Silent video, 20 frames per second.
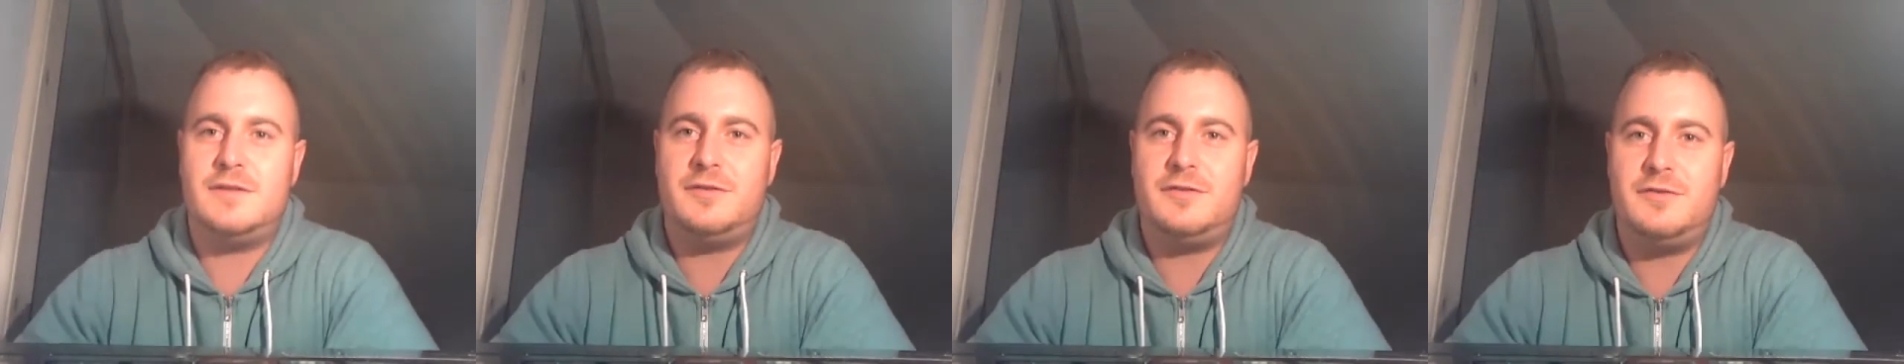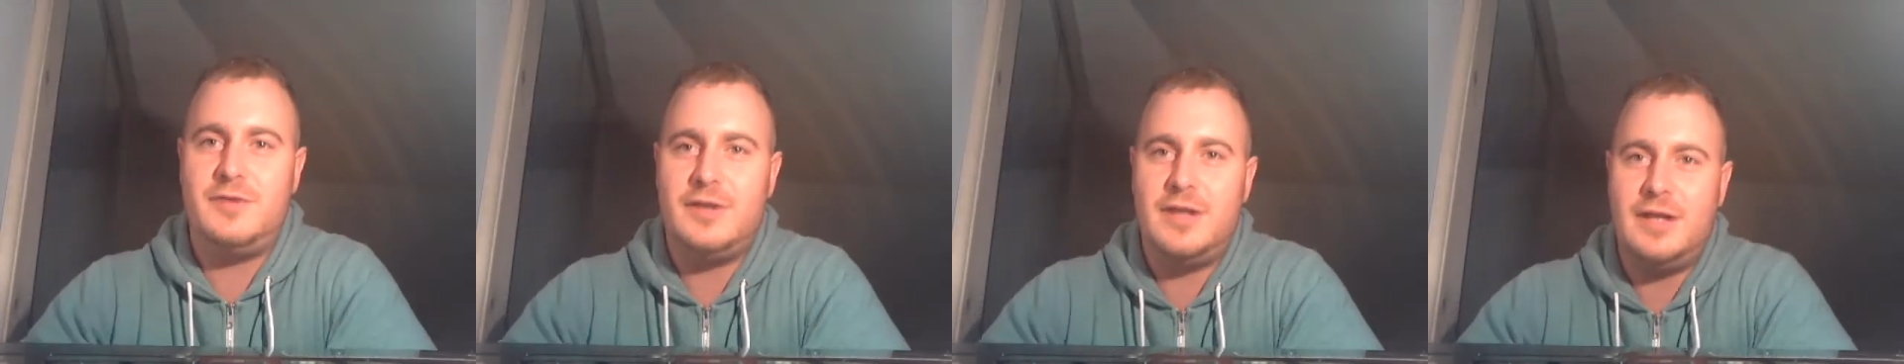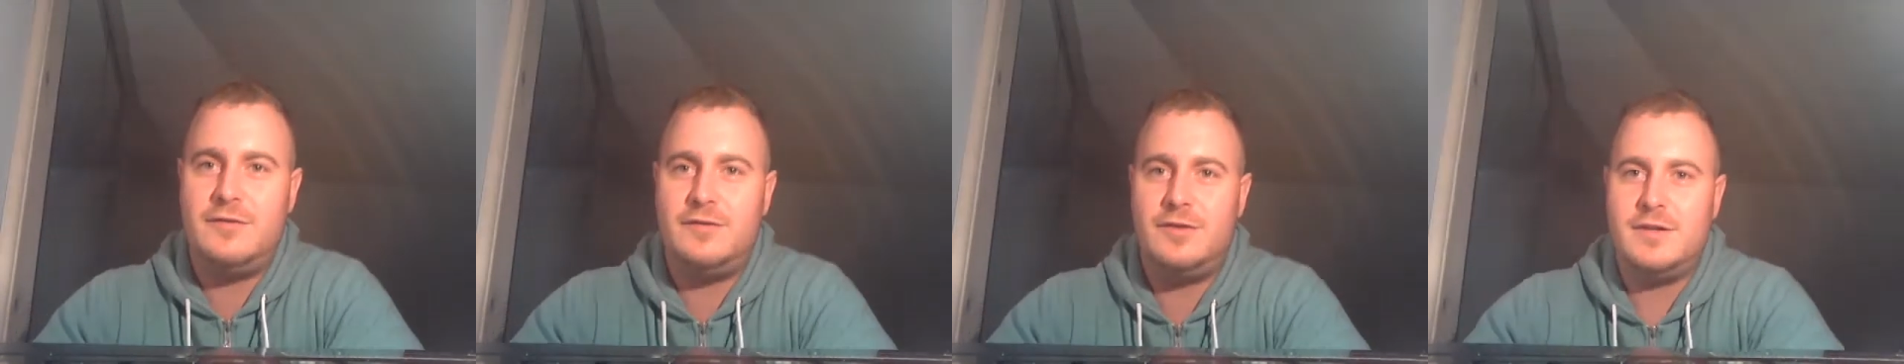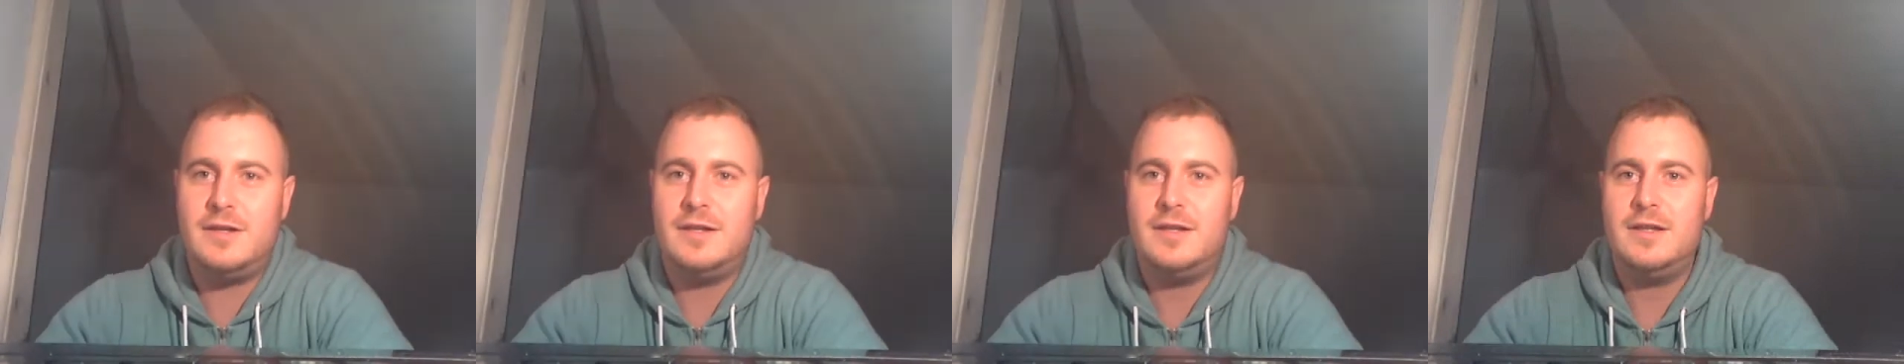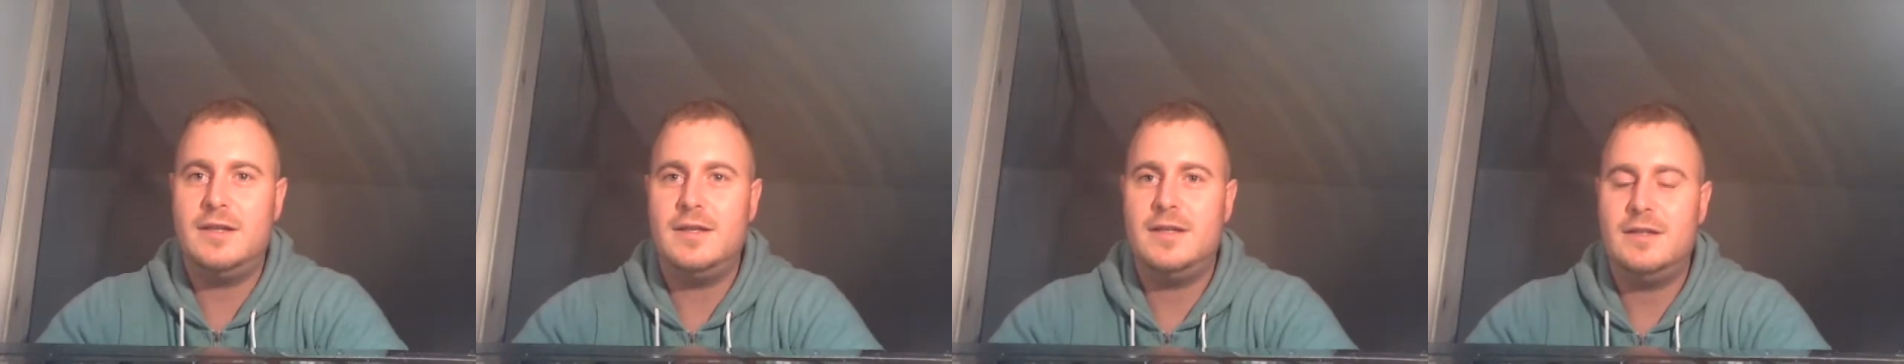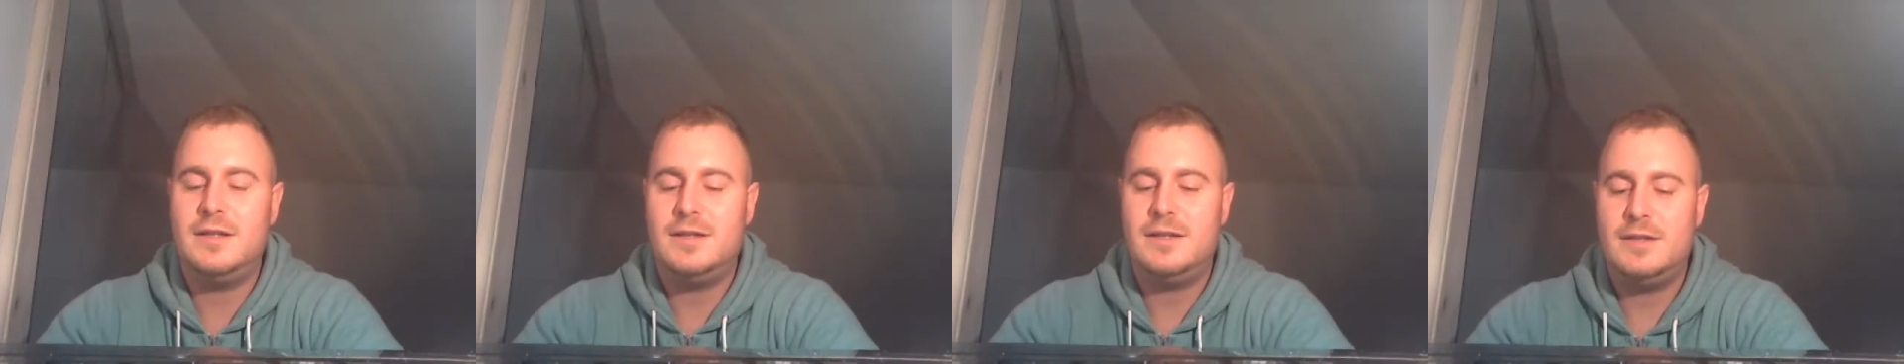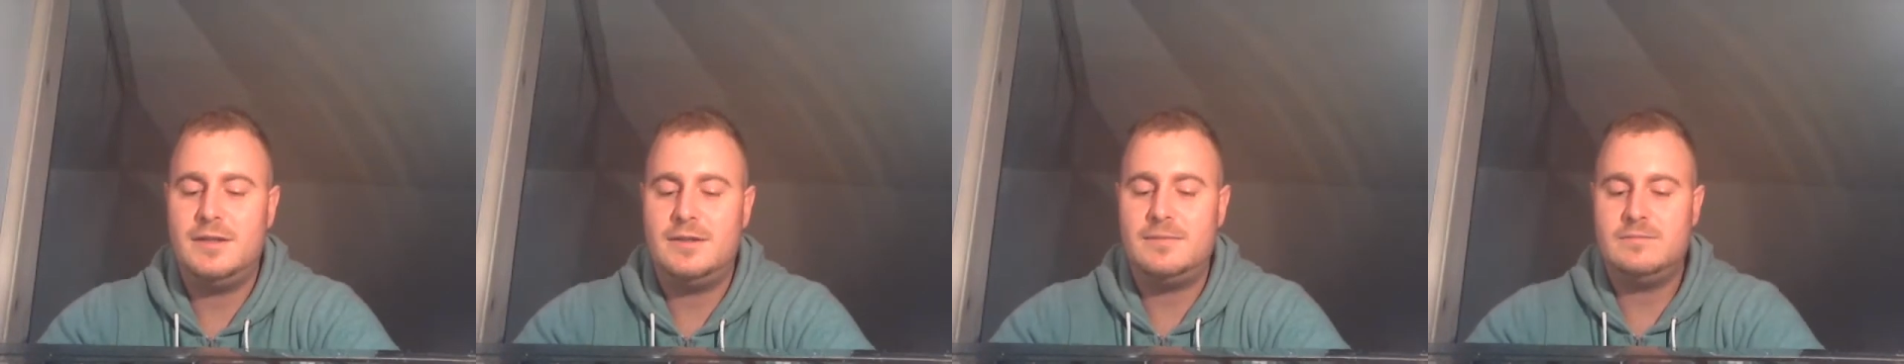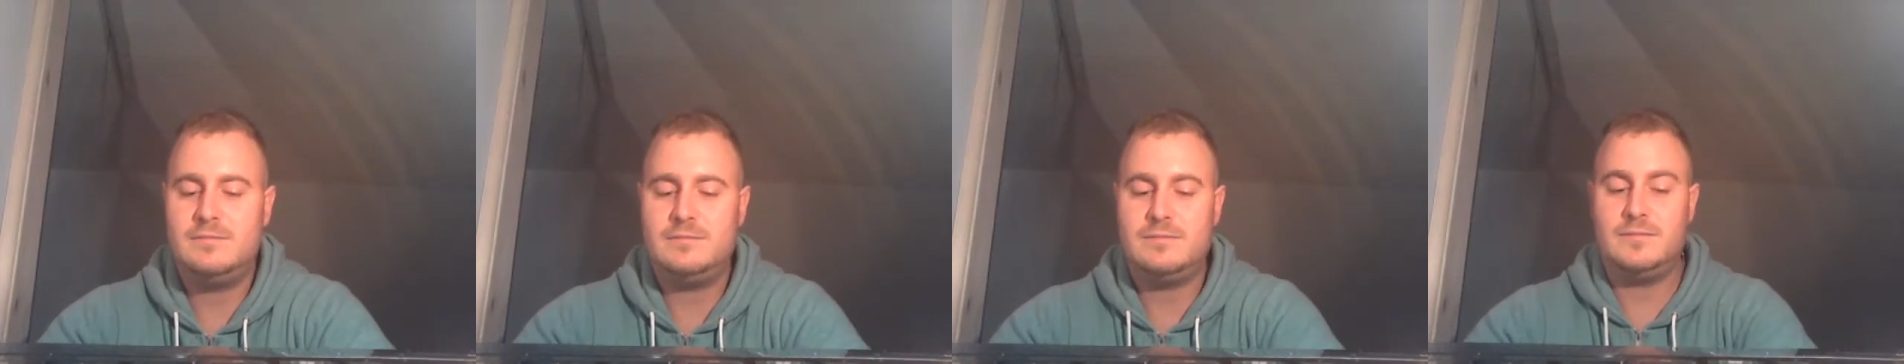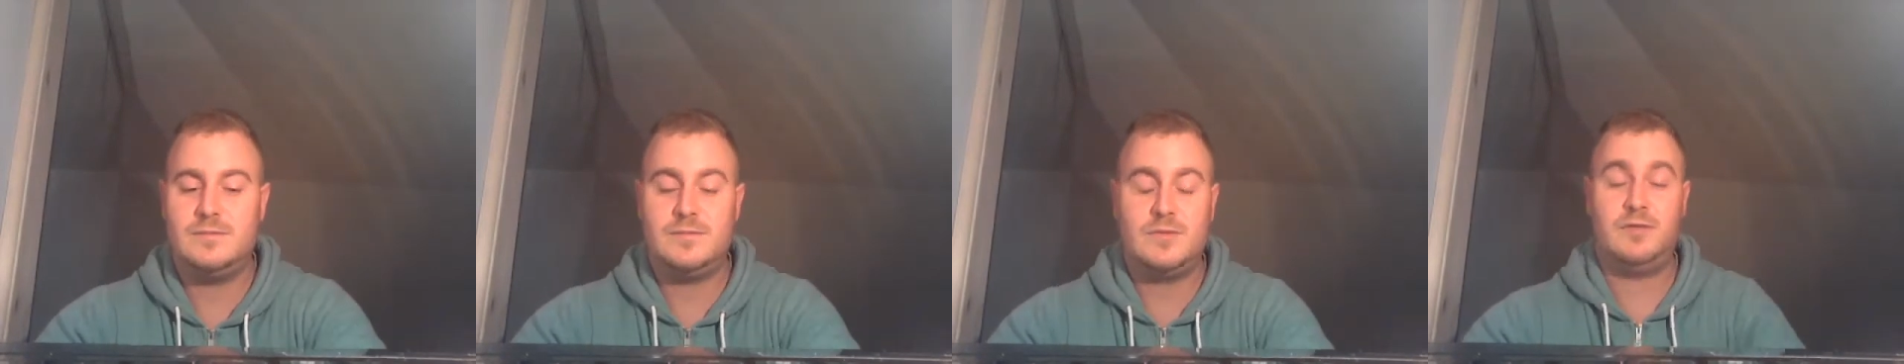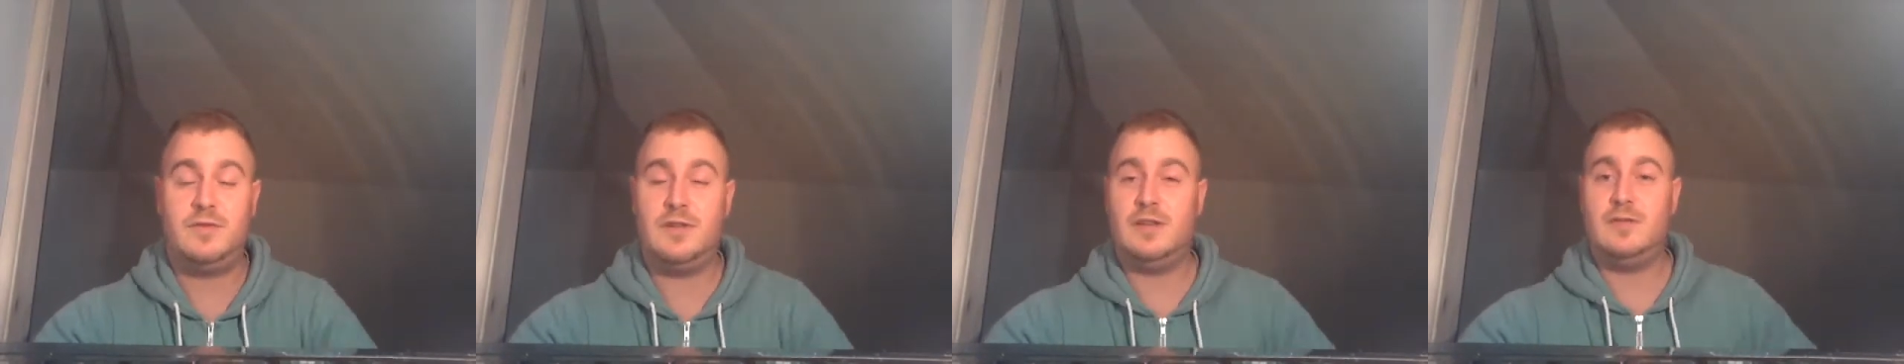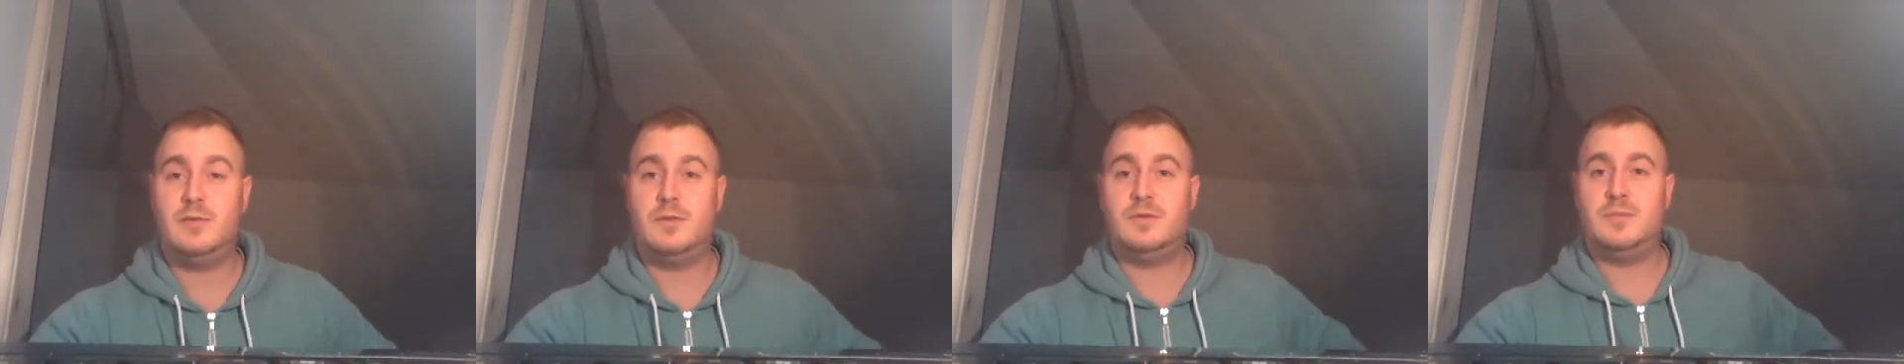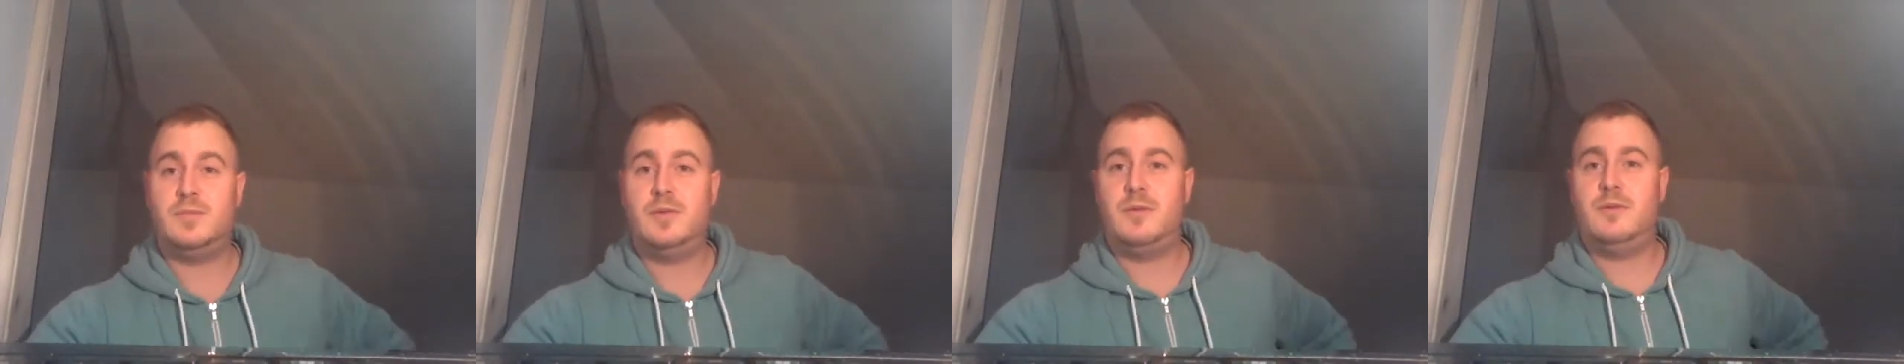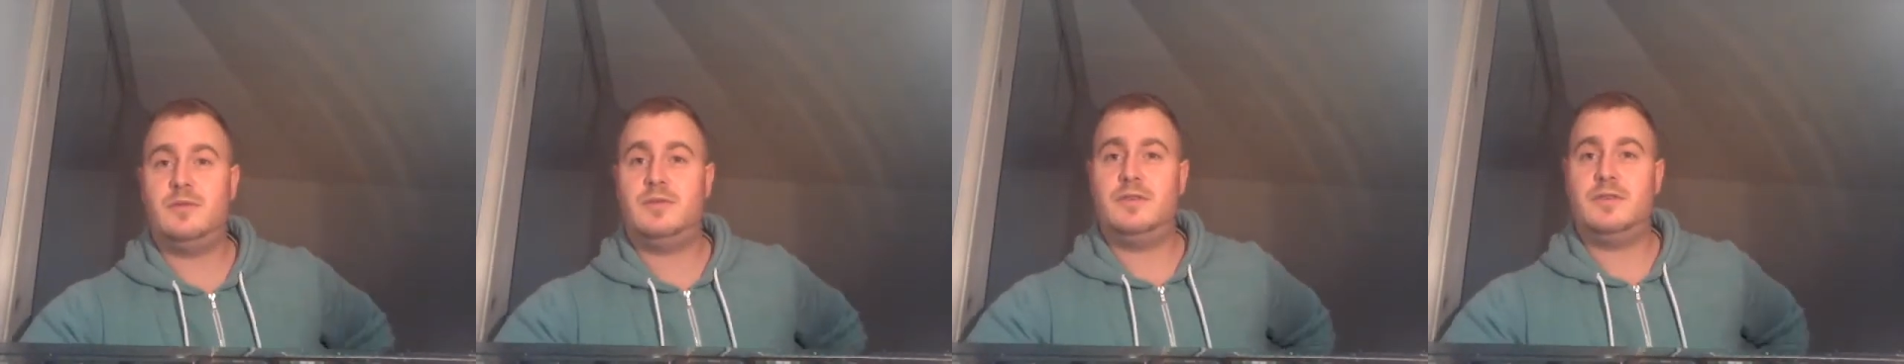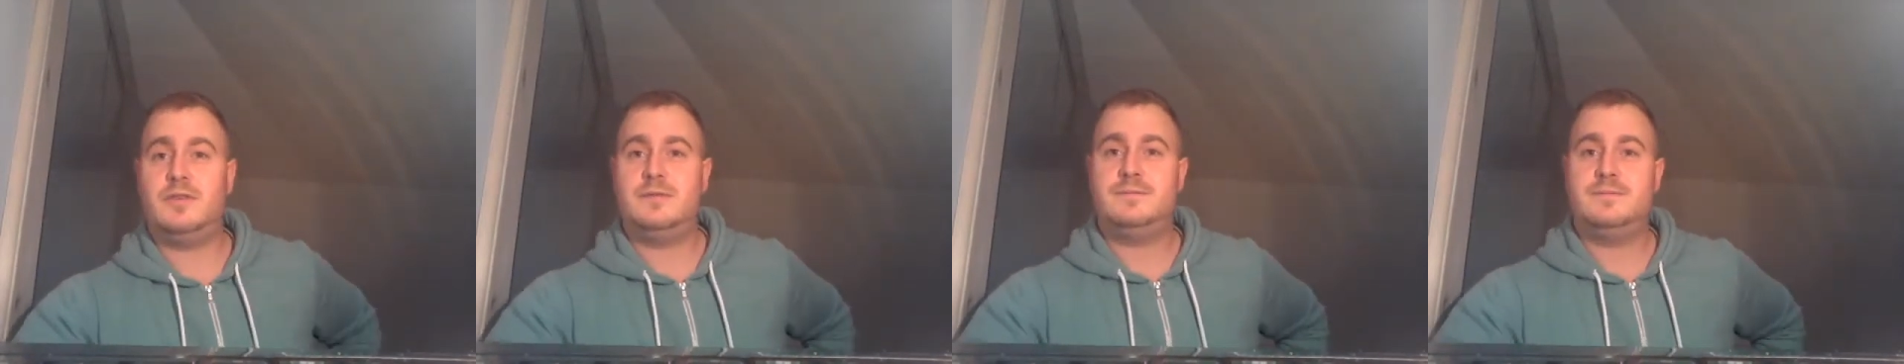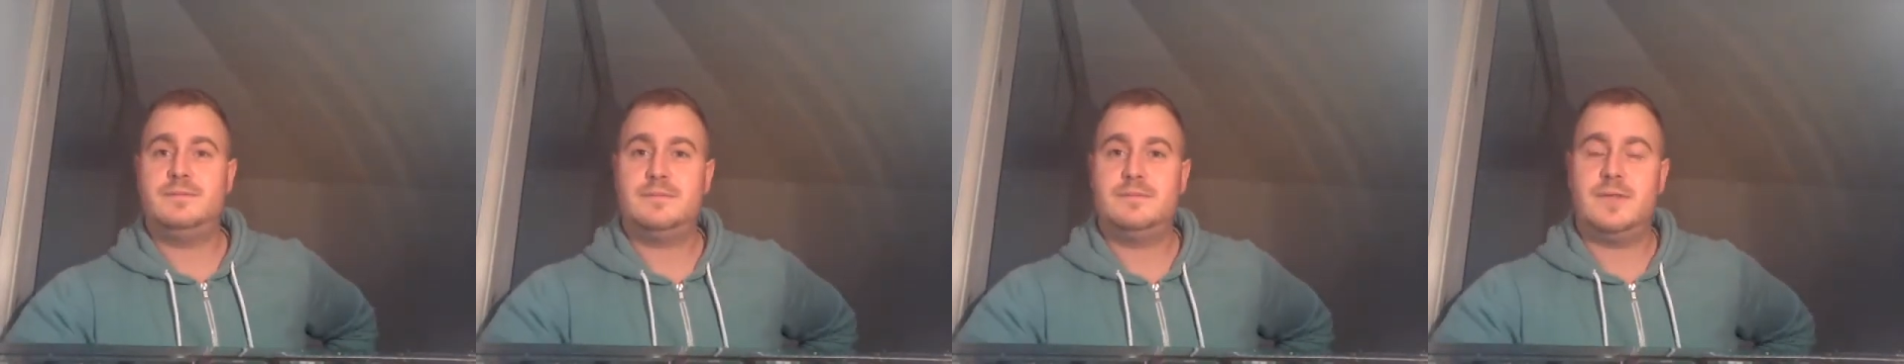flavour was beautiful.